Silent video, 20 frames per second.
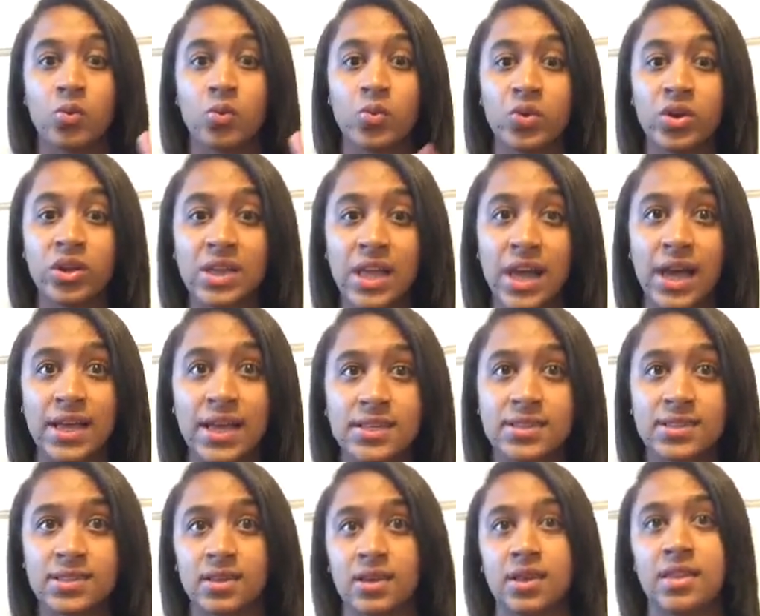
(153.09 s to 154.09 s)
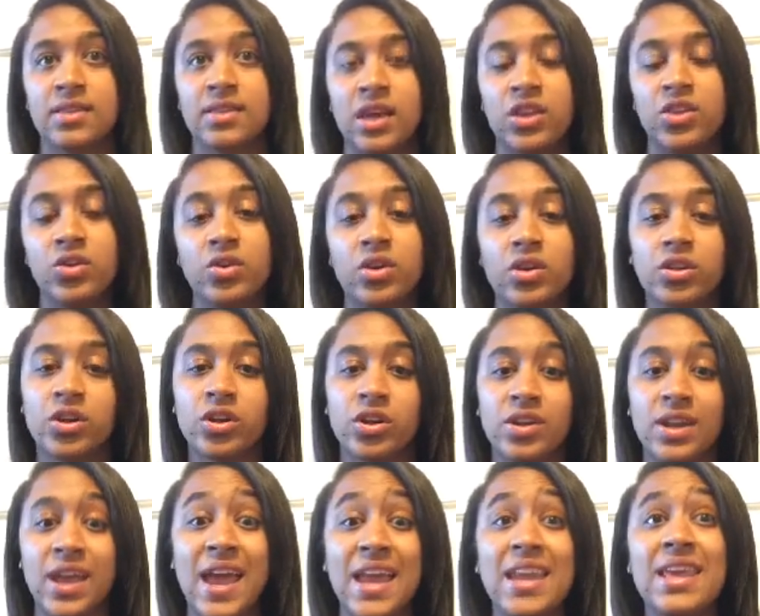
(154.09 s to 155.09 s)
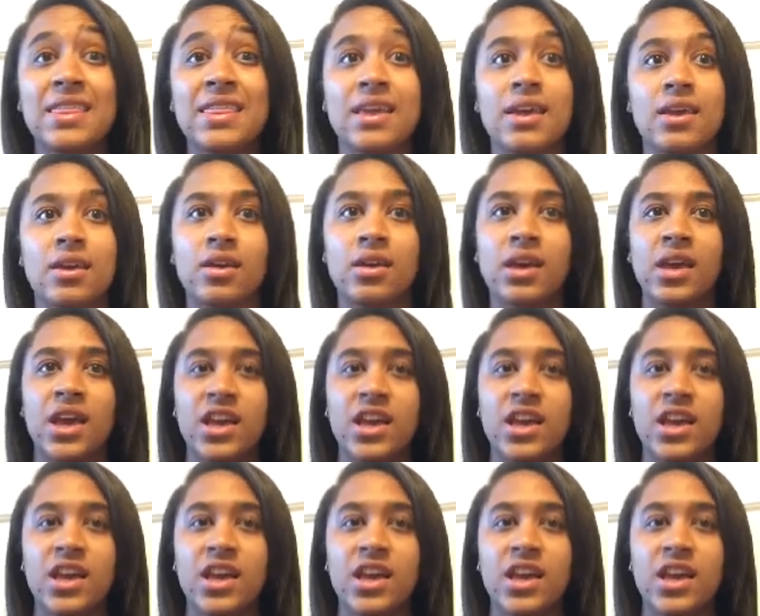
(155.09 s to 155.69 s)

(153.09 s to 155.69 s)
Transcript: Realize that you can learn anything.